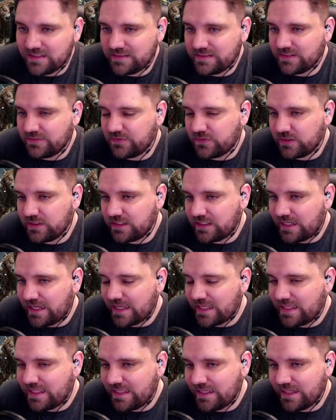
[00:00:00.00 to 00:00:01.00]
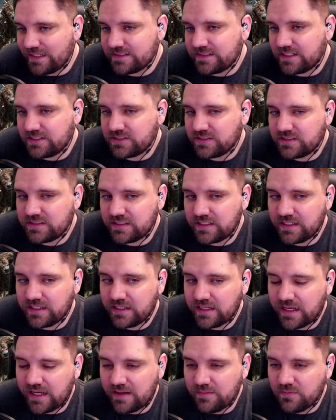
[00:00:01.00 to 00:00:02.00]
indifferent, I guess I should
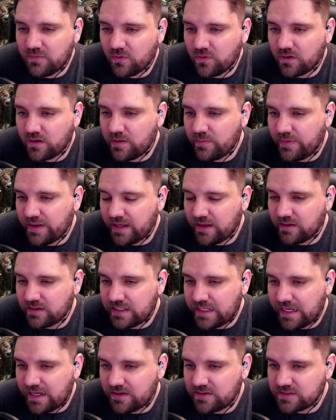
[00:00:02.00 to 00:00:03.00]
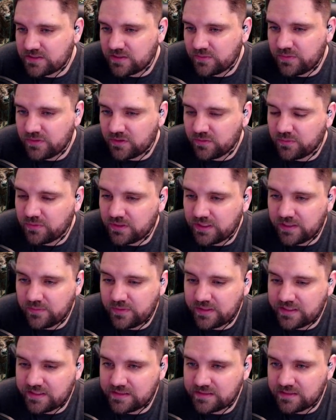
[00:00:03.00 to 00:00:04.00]
say. I'm more about how does the build play,
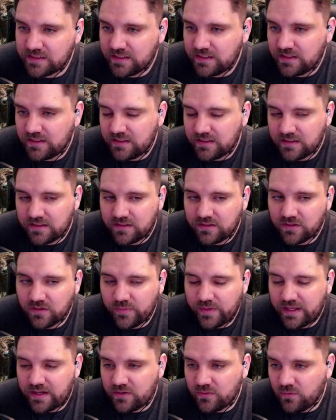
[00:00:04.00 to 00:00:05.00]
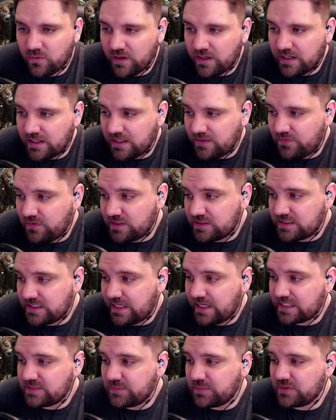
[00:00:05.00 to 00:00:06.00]
because no matter what, if it's
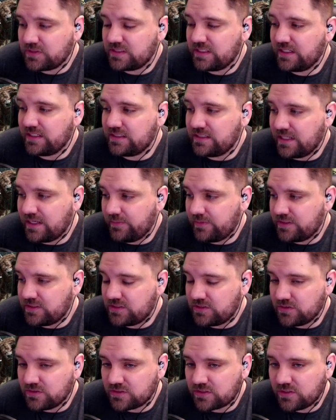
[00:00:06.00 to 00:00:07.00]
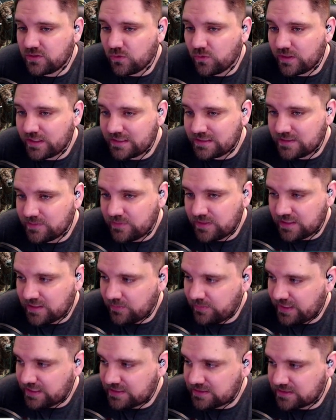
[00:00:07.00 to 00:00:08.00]
X% damage, there's going to be
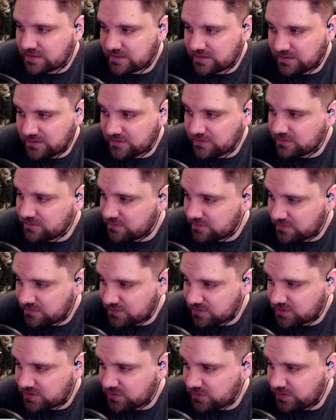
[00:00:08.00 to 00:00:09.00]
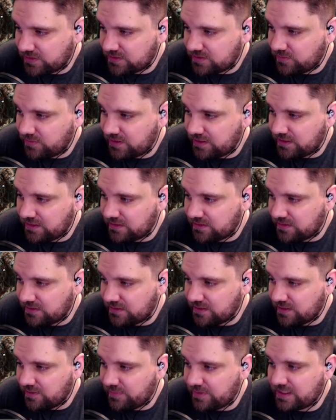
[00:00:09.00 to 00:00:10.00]
a best skill. There's going to be
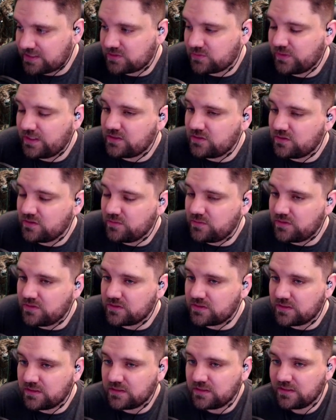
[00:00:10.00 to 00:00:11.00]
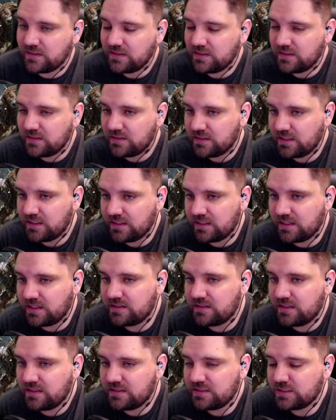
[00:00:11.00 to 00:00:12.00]
a best way to abuse it. And then
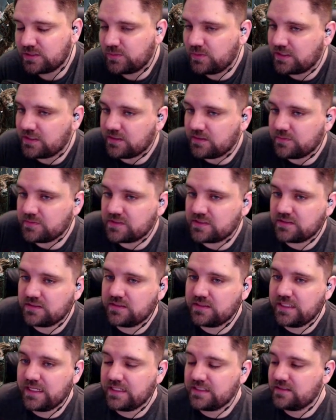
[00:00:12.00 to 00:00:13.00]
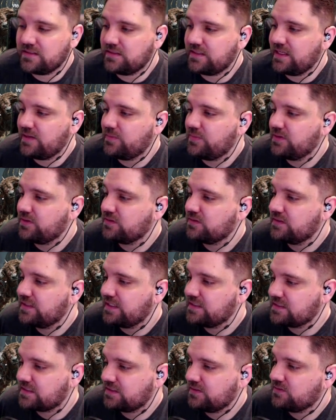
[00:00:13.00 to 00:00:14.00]
it just becomes that build,
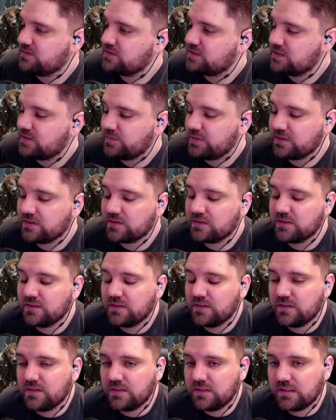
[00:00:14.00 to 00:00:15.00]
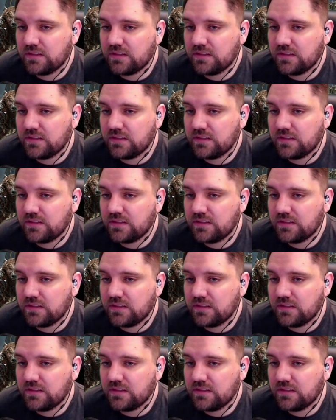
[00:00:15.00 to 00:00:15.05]
that skill's the build.